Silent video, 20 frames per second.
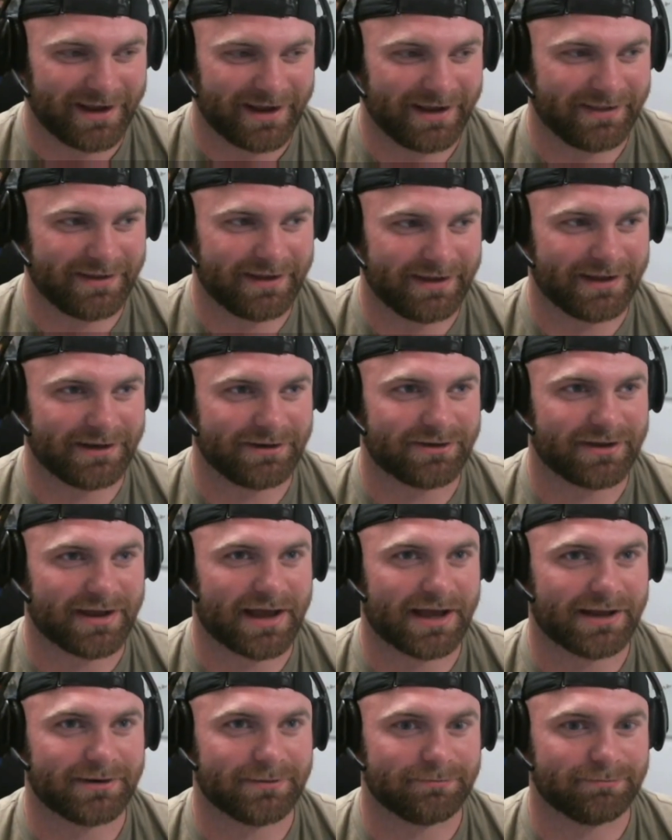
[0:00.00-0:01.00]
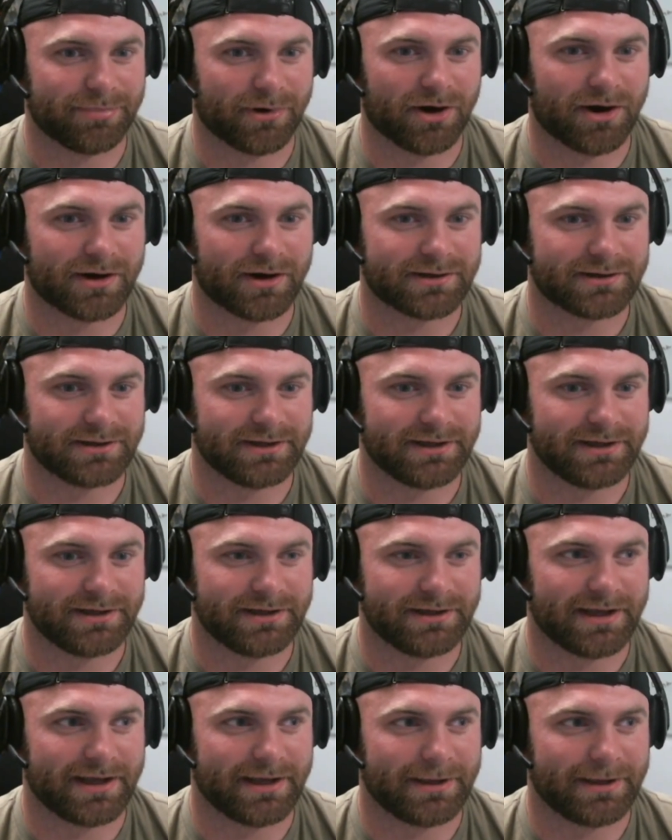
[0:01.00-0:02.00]
And then you got
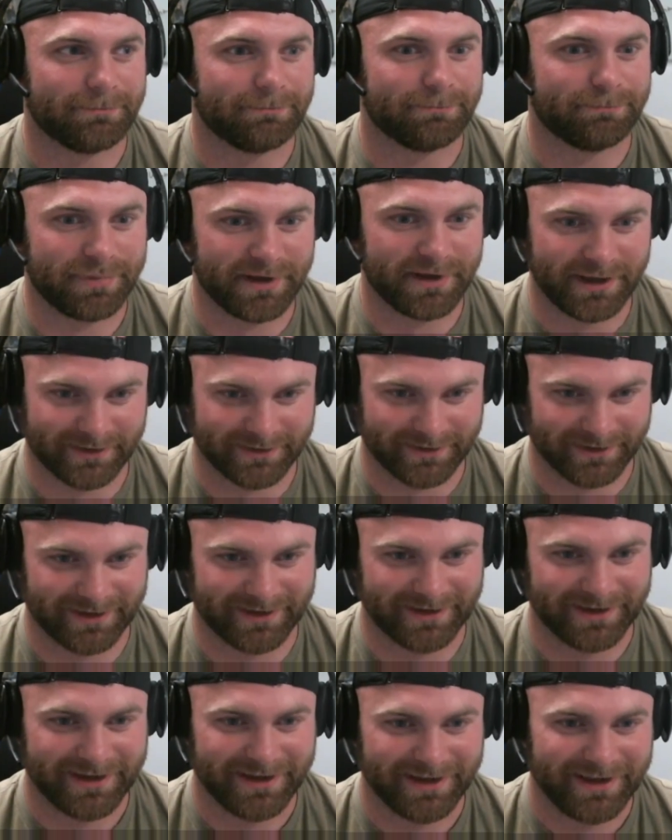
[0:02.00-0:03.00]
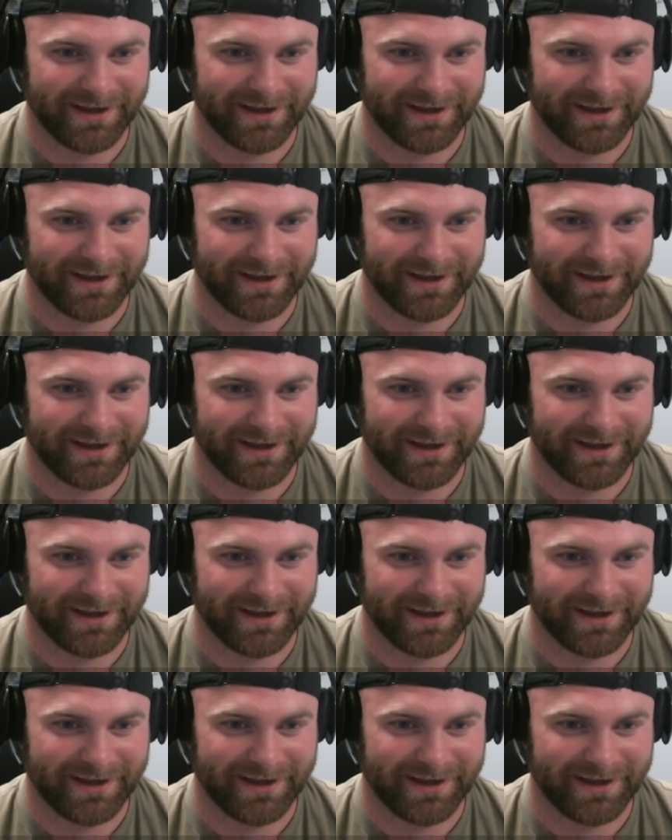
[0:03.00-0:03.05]
Barkley and Bentley